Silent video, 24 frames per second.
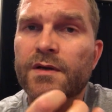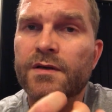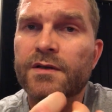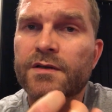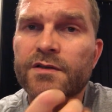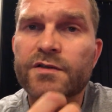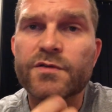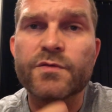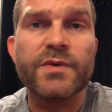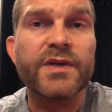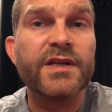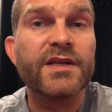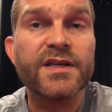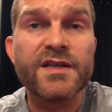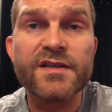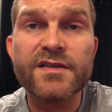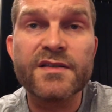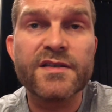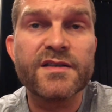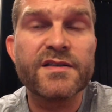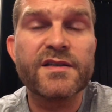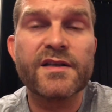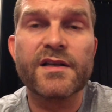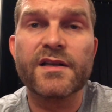Sweetness
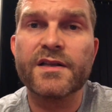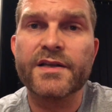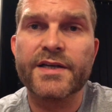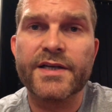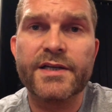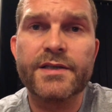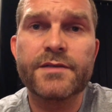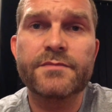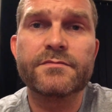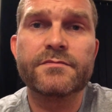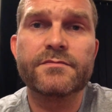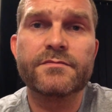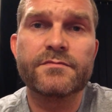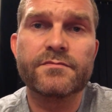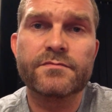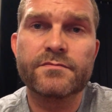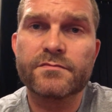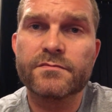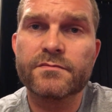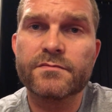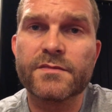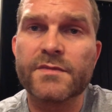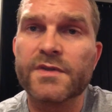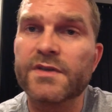is still there.
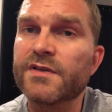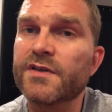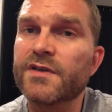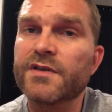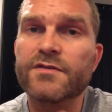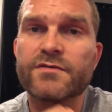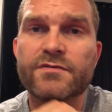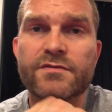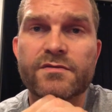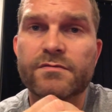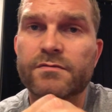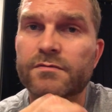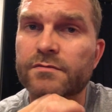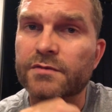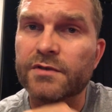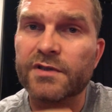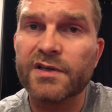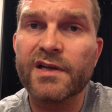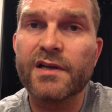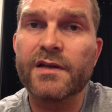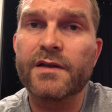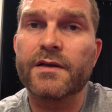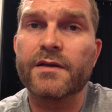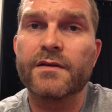This is
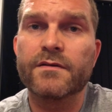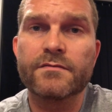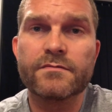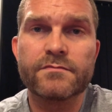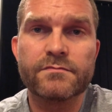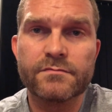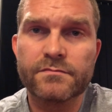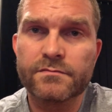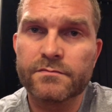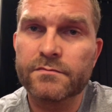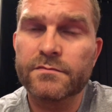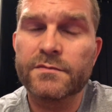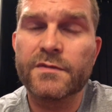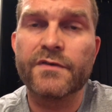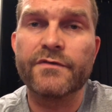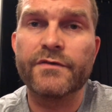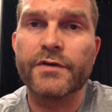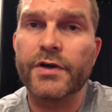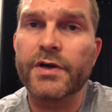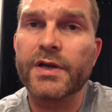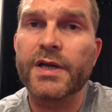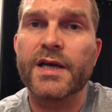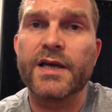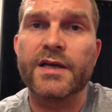really
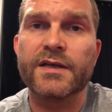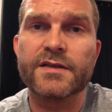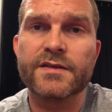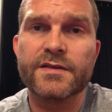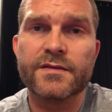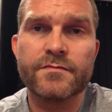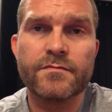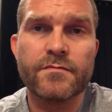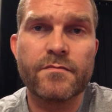very nice.